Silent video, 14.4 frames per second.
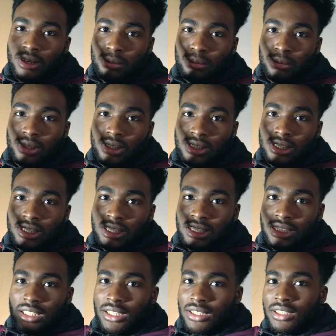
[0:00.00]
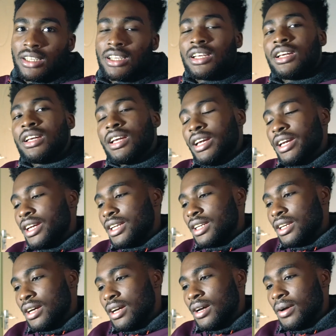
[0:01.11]
I'm going to link it there. And
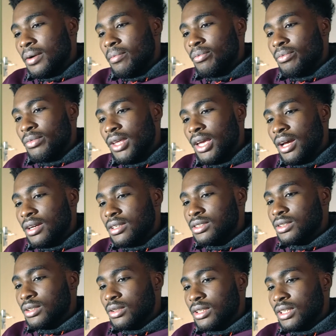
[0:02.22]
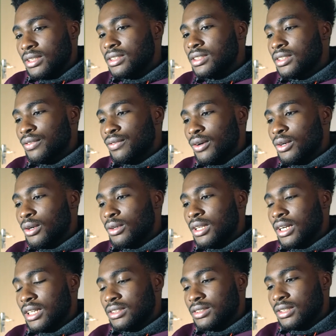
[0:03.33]
yeah, so this is the photo
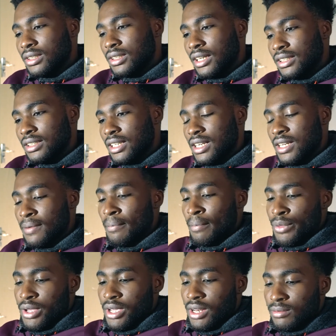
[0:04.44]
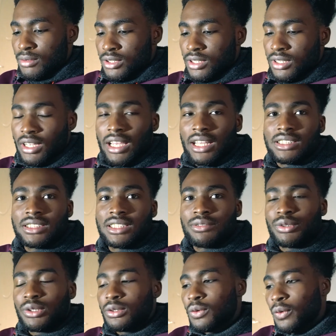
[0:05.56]
that I took that day. I'm just going to edit it
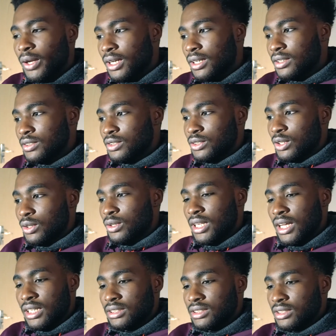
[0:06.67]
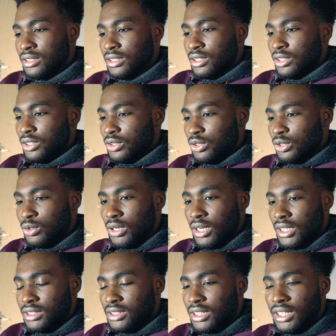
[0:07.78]
real quick so that you
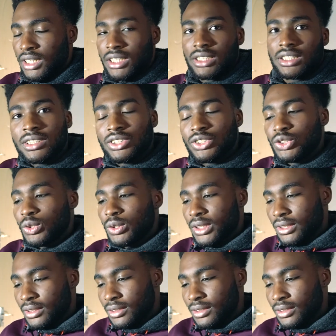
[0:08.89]
guys can enjoy.